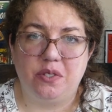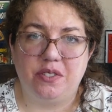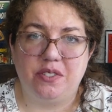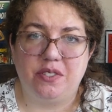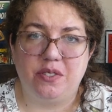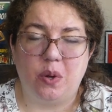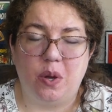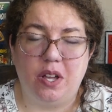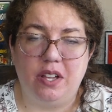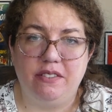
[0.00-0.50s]

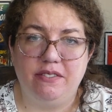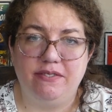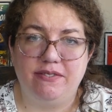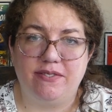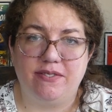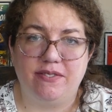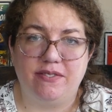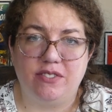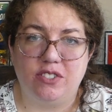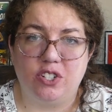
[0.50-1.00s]
12
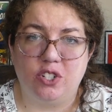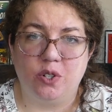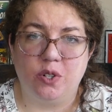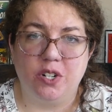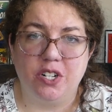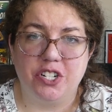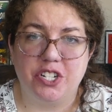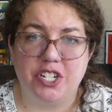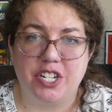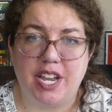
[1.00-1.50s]

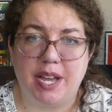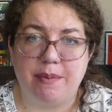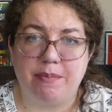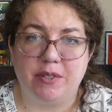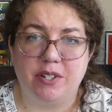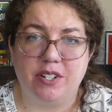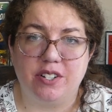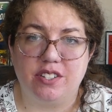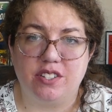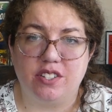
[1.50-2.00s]
short
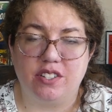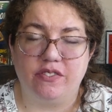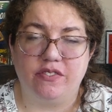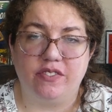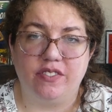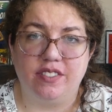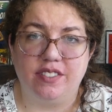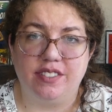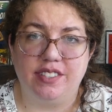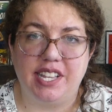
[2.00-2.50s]
chapters
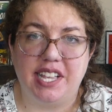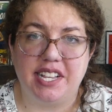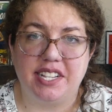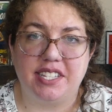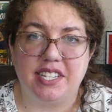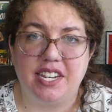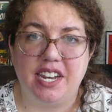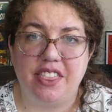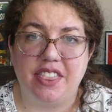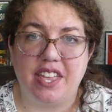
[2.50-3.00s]
of less
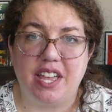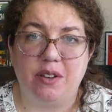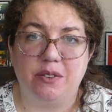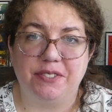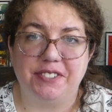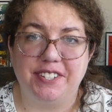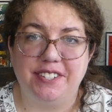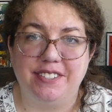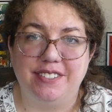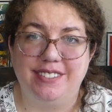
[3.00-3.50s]
than a
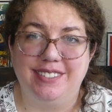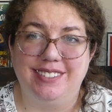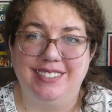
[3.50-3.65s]
thousand.